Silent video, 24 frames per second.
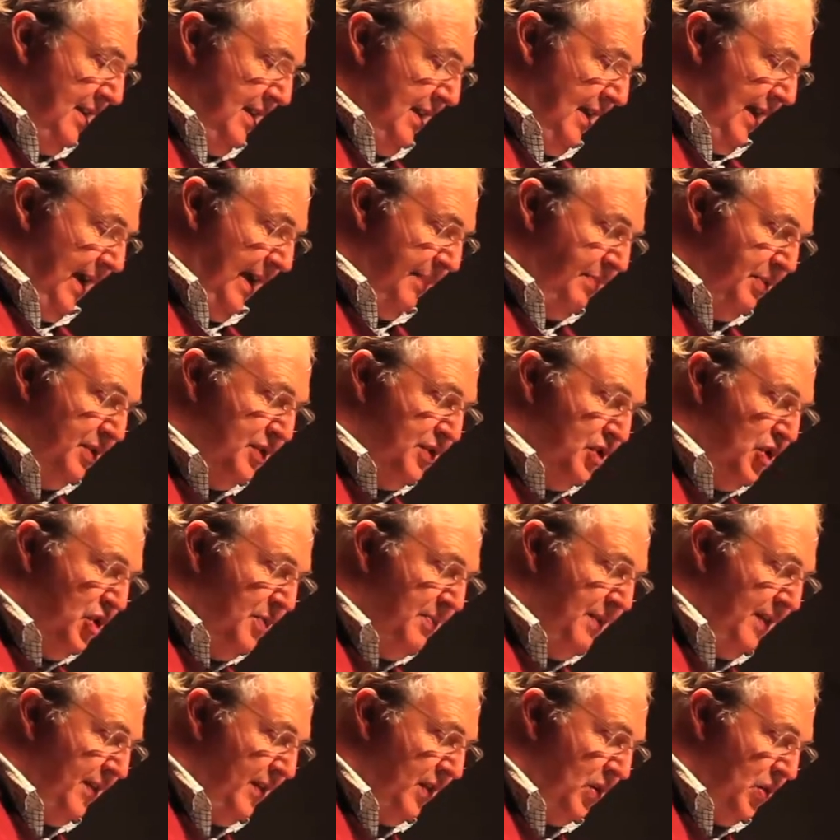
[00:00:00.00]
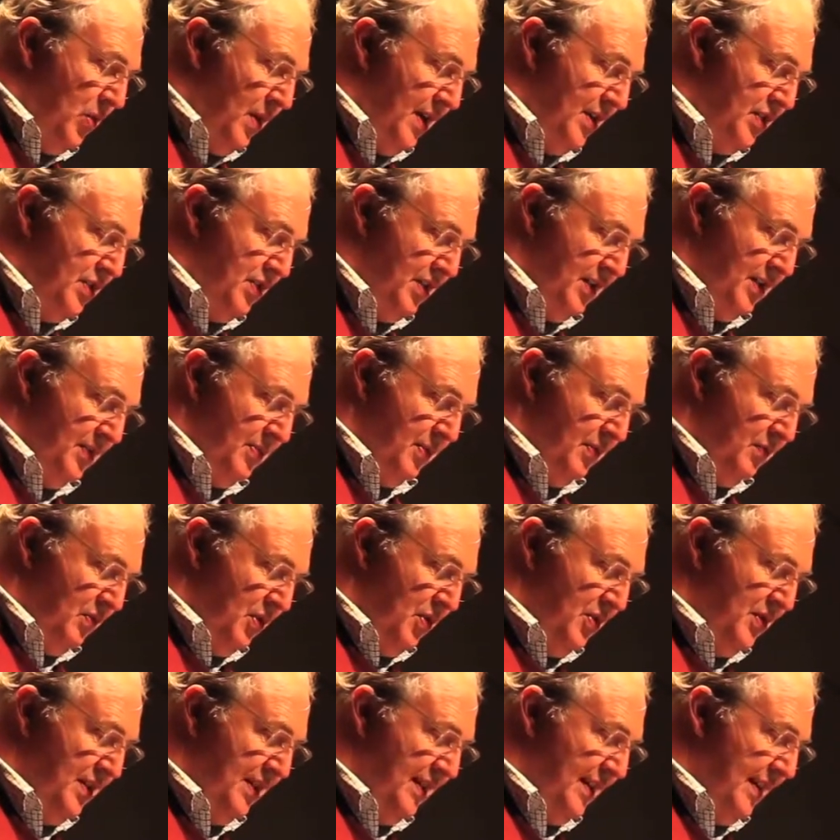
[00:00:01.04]
I presume that the questions were
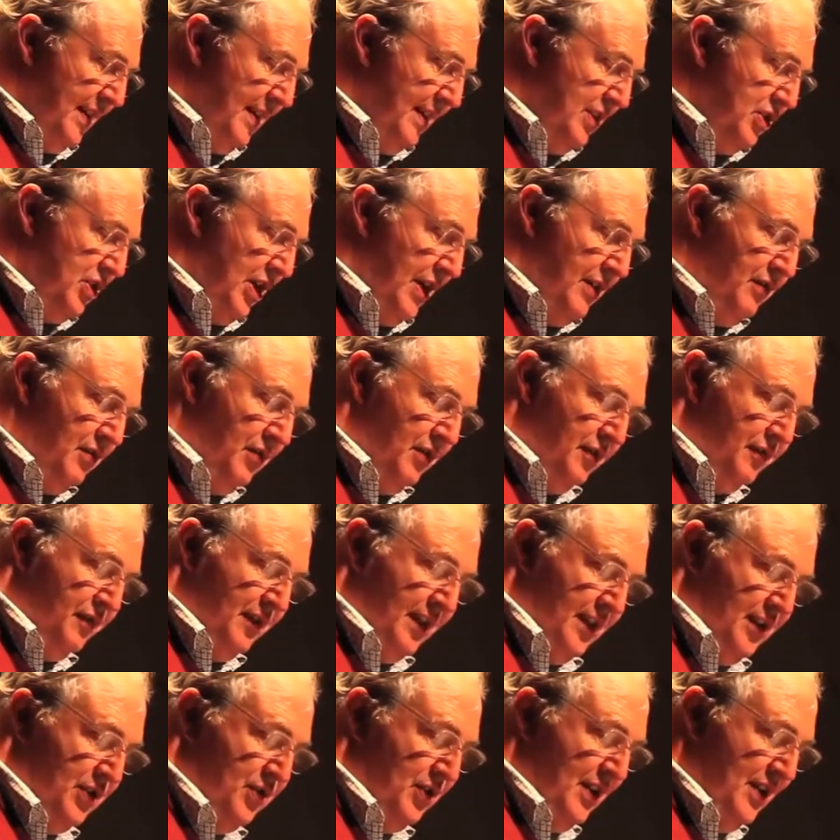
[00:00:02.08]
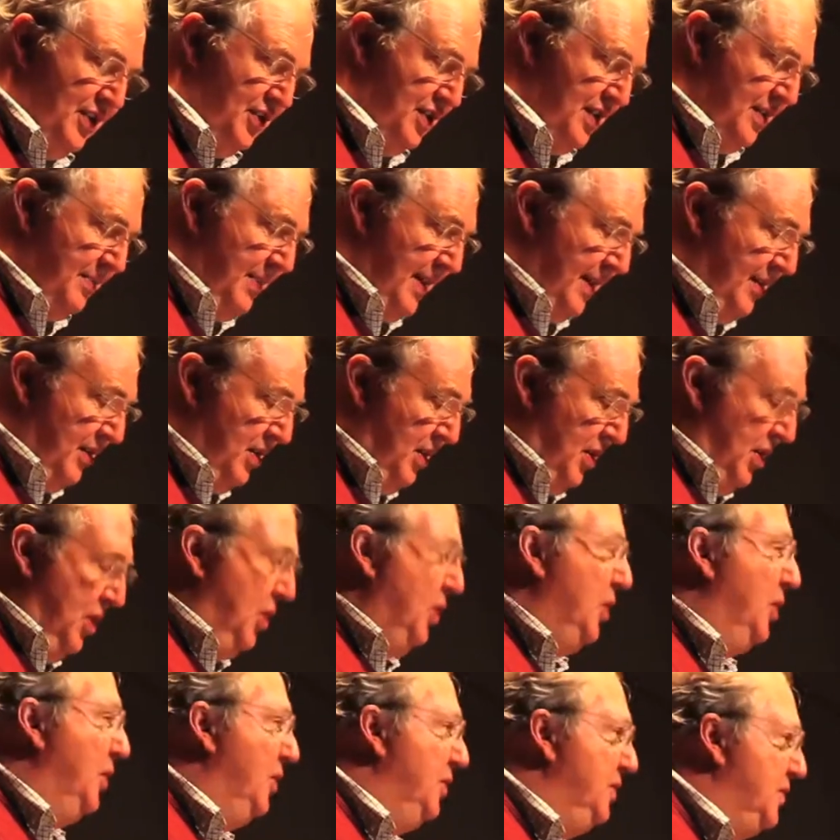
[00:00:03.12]
rooted in a general frustration about
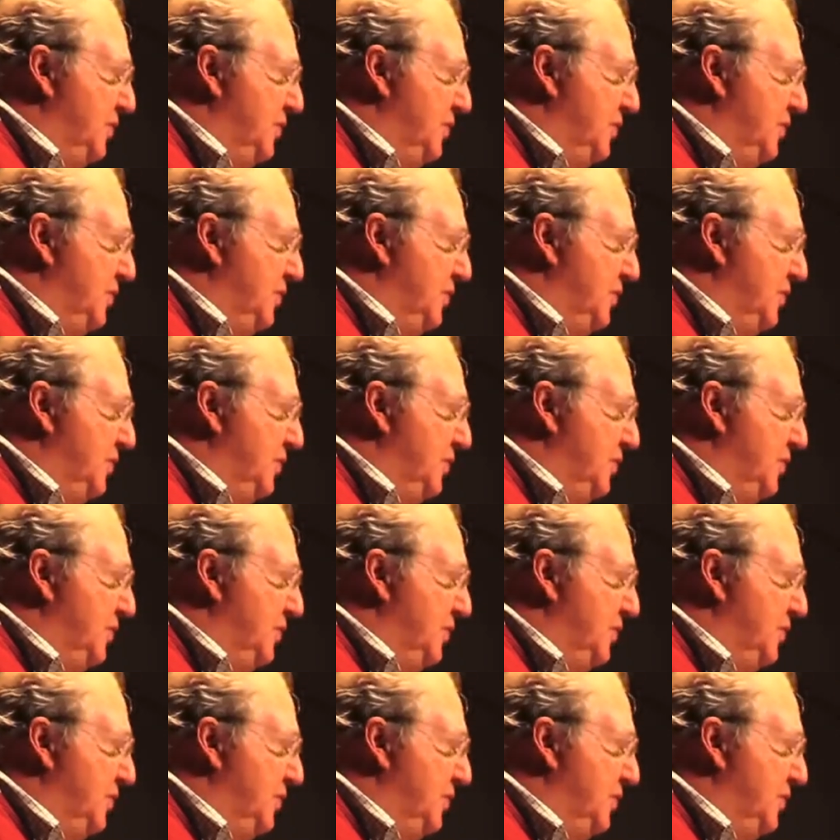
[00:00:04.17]
who's